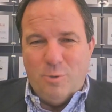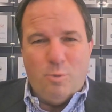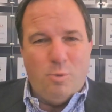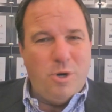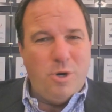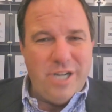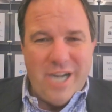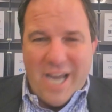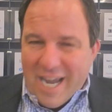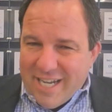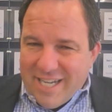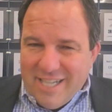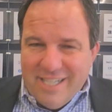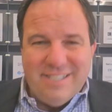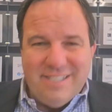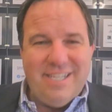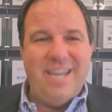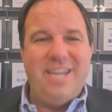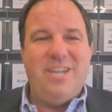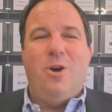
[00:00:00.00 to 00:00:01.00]
We're not going
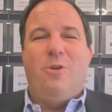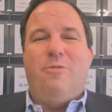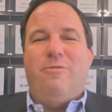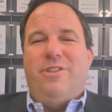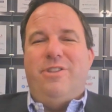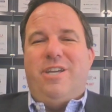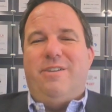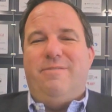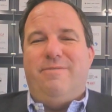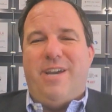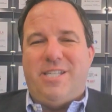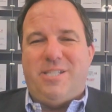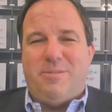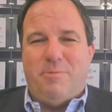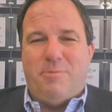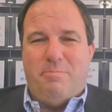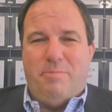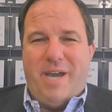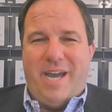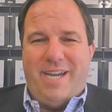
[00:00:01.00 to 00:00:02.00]
to take over the
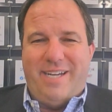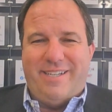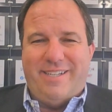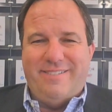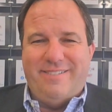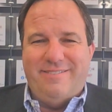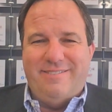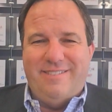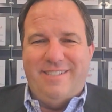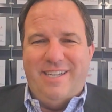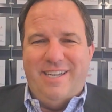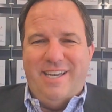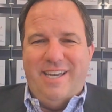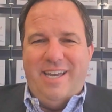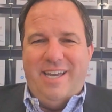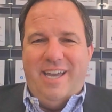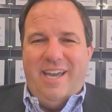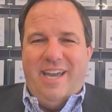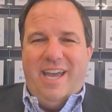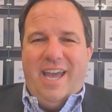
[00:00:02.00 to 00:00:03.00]
investment bank.
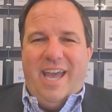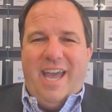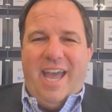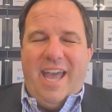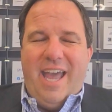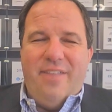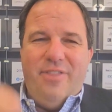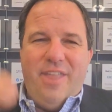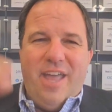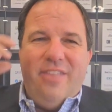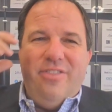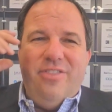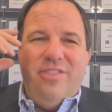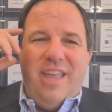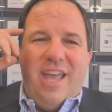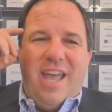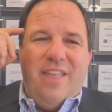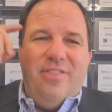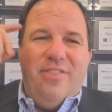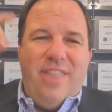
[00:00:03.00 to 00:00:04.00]
And
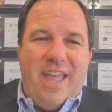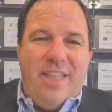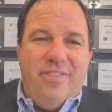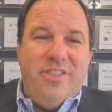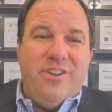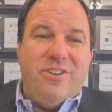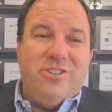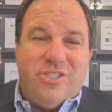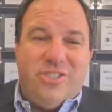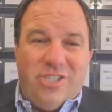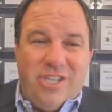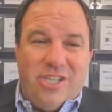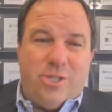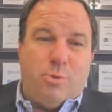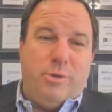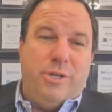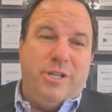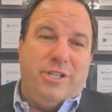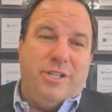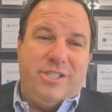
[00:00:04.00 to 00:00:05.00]
then there's
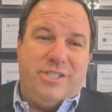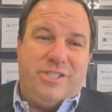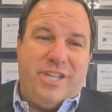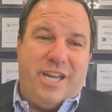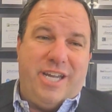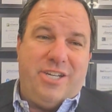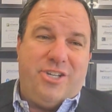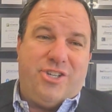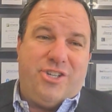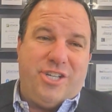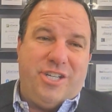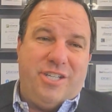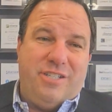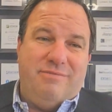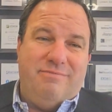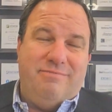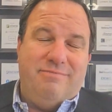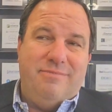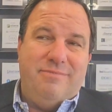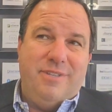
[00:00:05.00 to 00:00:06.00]
this
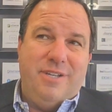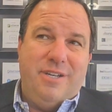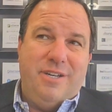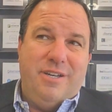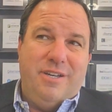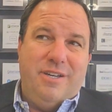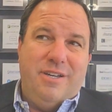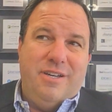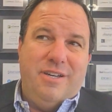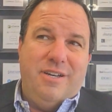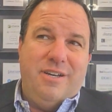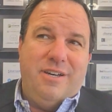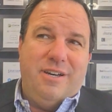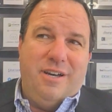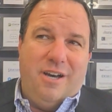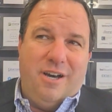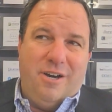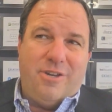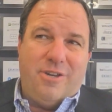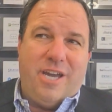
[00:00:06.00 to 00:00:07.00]
realization,
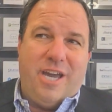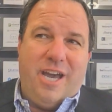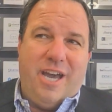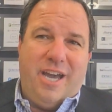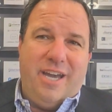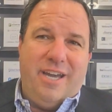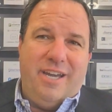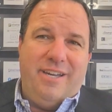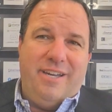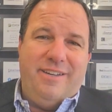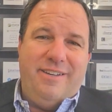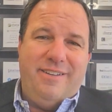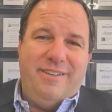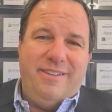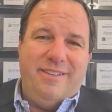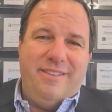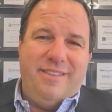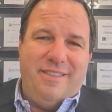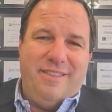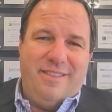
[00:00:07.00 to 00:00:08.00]
okay,
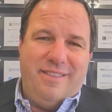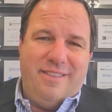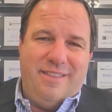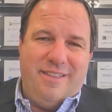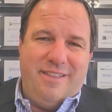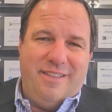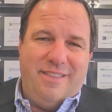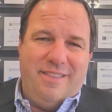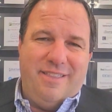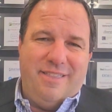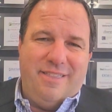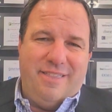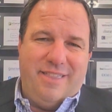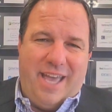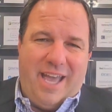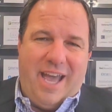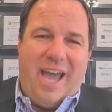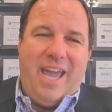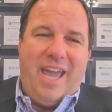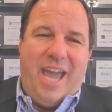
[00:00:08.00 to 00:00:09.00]

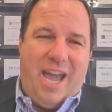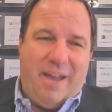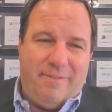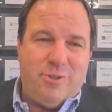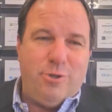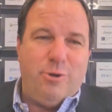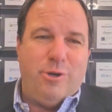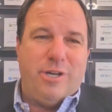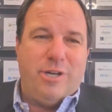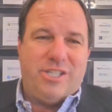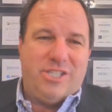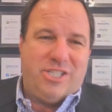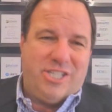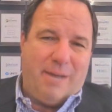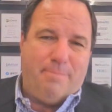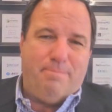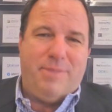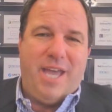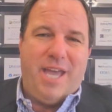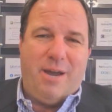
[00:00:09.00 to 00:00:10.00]
that I have to
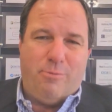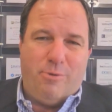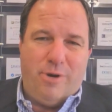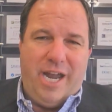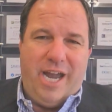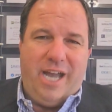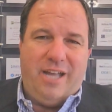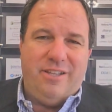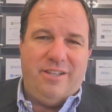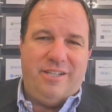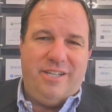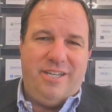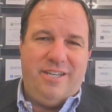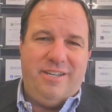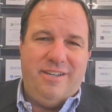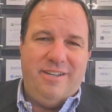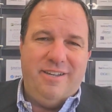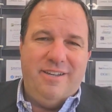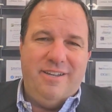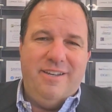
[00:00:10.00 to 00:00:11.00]
accept that
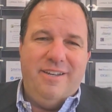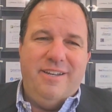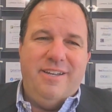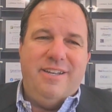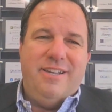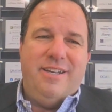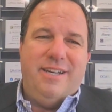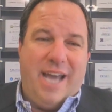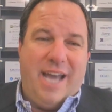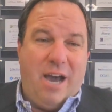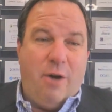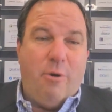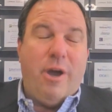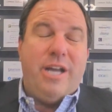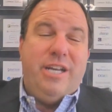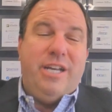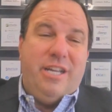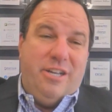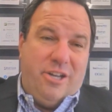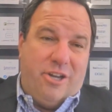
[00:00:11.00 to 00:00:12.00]
reality. Now
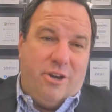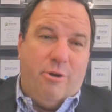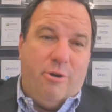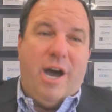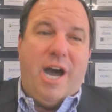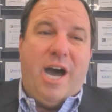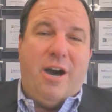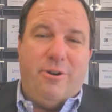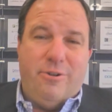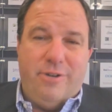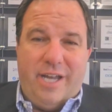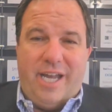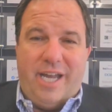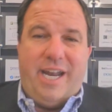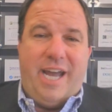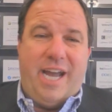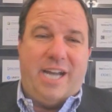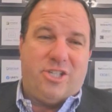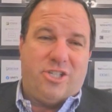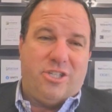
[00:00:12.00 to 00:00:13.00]
I need to go out
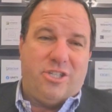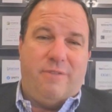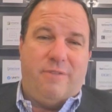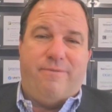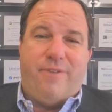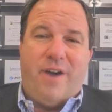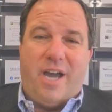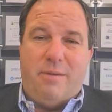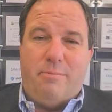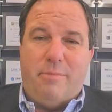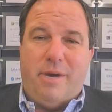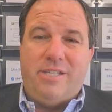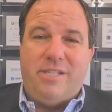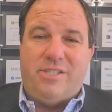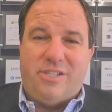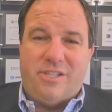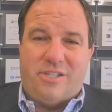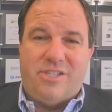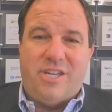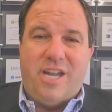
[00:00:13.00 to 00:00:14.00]
and actually find my
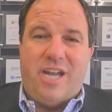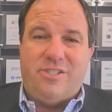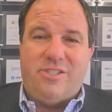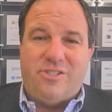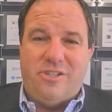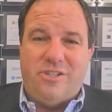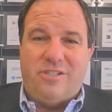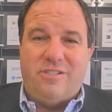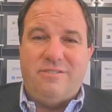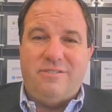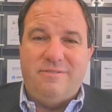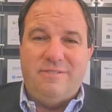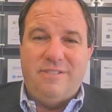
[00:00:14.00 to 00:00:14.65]
successor.